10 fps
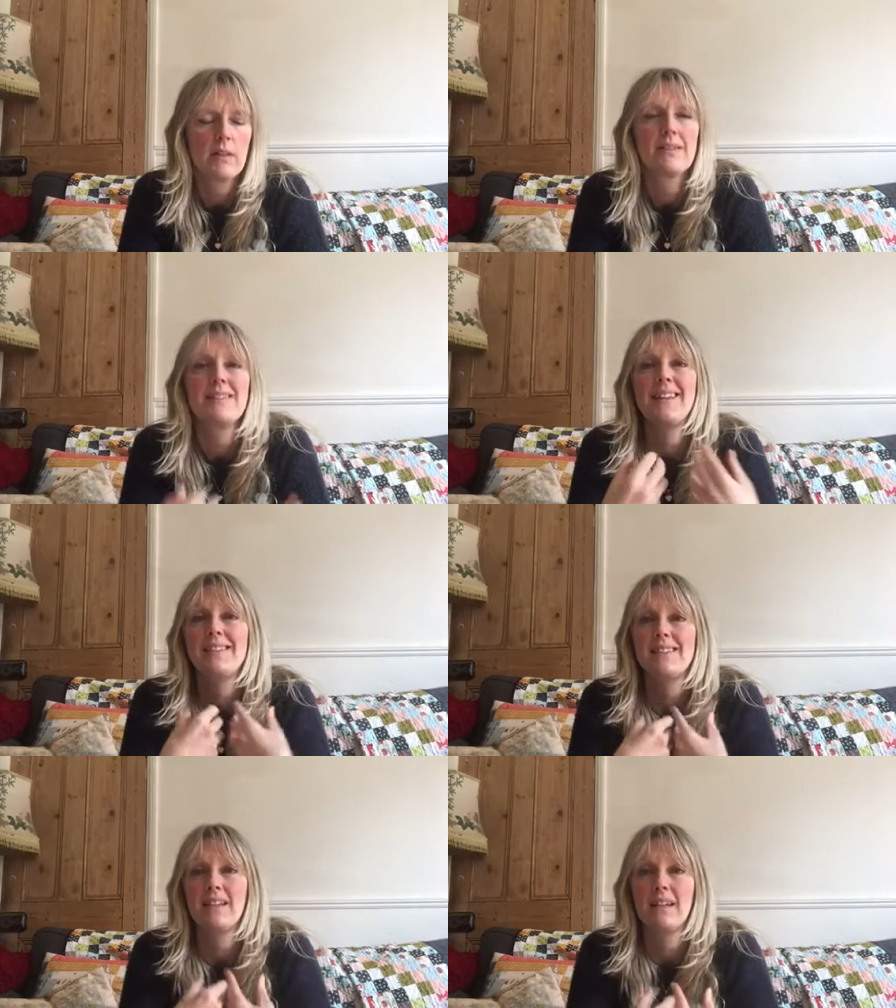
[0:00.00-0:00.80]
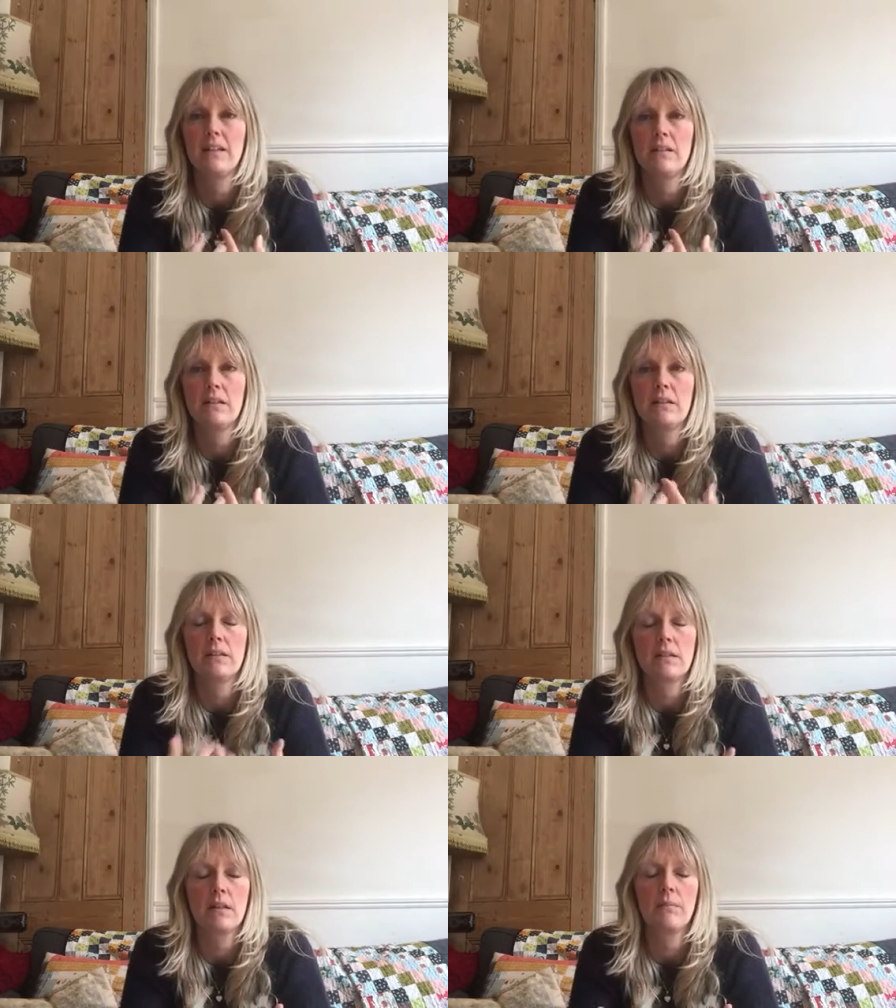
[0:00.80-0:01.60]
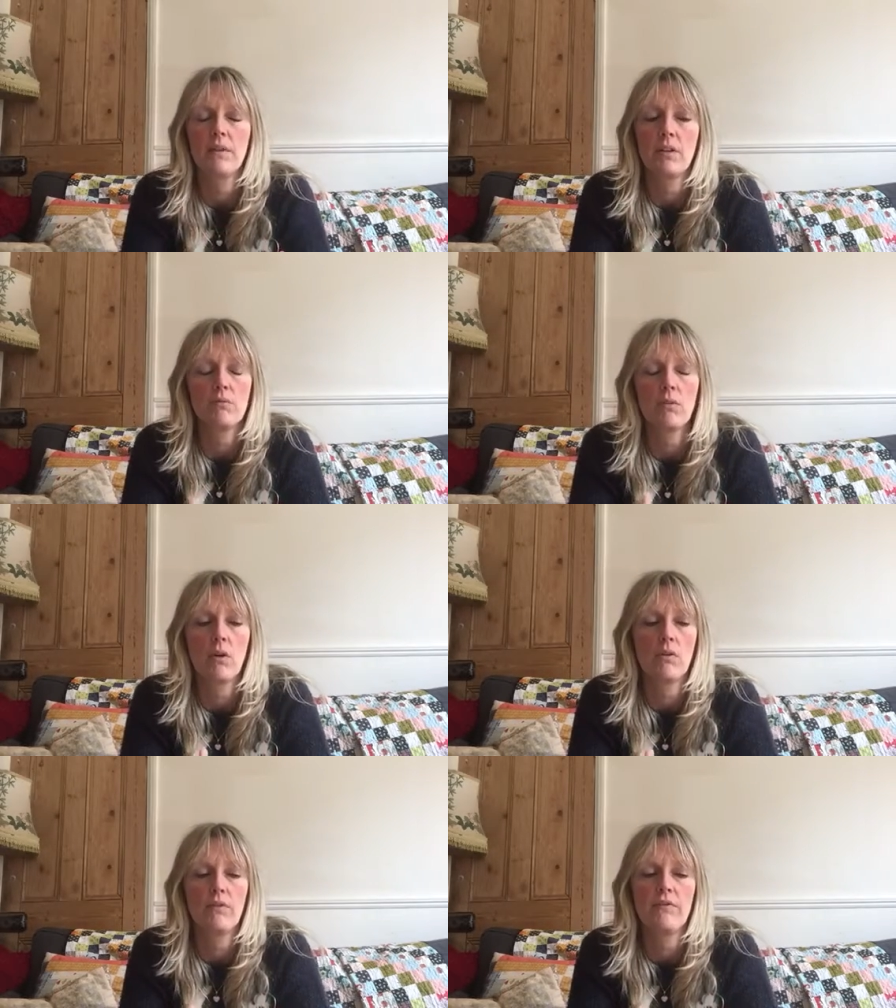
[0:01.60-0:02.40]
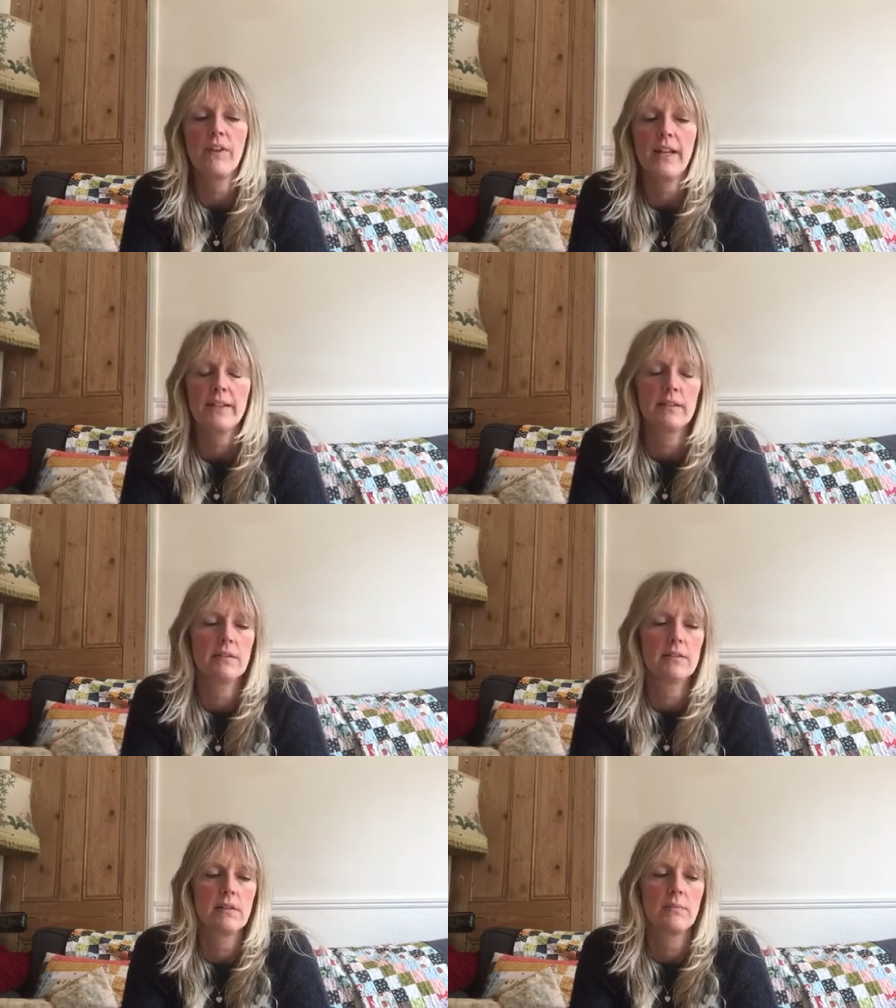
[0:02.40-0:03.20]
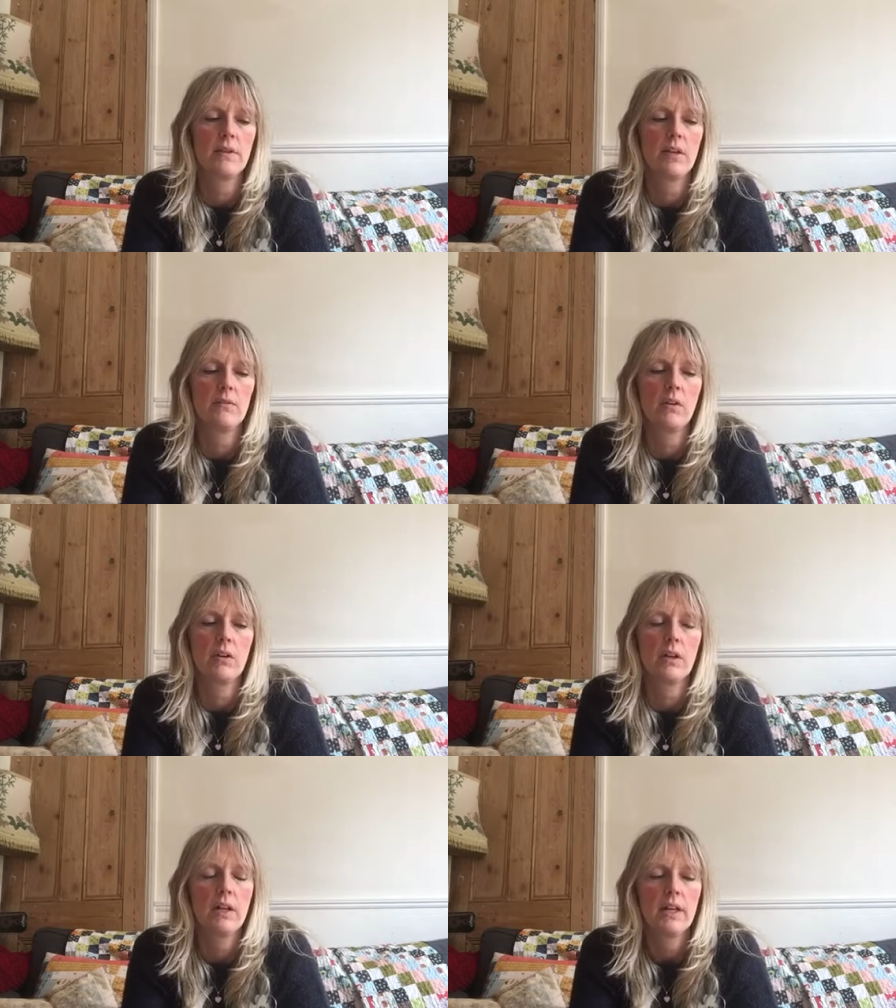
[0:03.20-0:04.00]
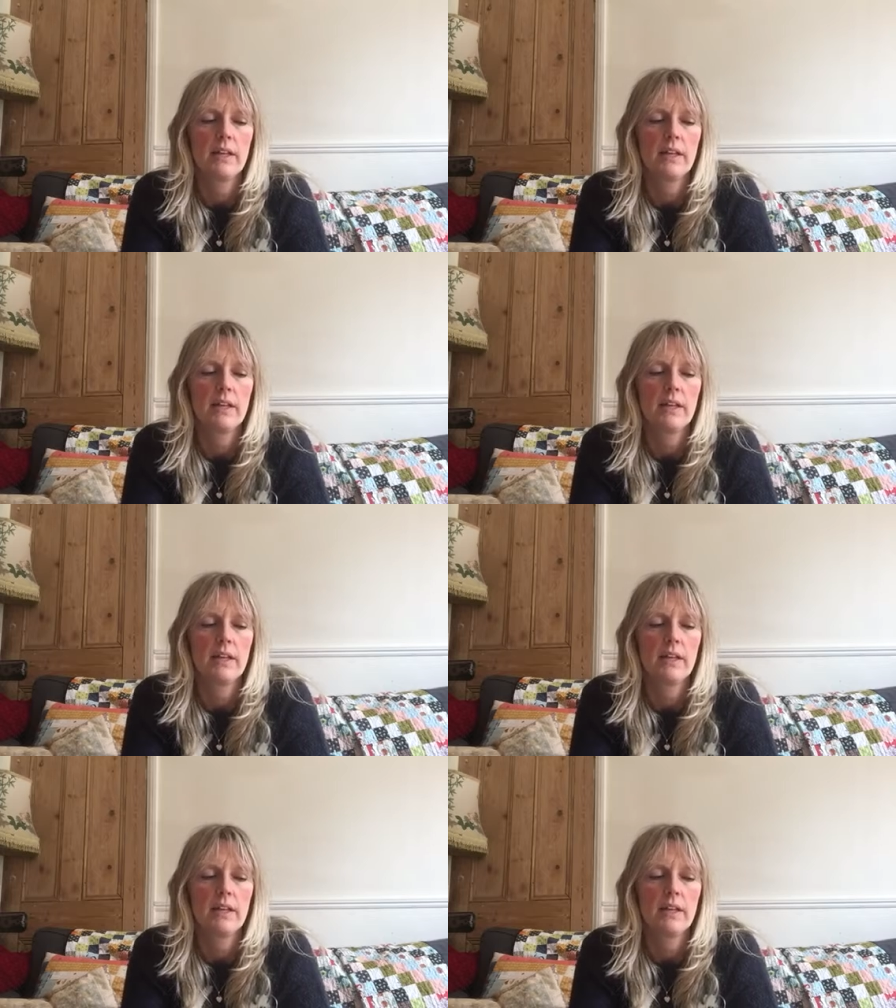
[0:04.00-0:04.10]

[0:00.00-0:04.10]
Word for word: sensing that there's something wrong or feeling that there's something wrong.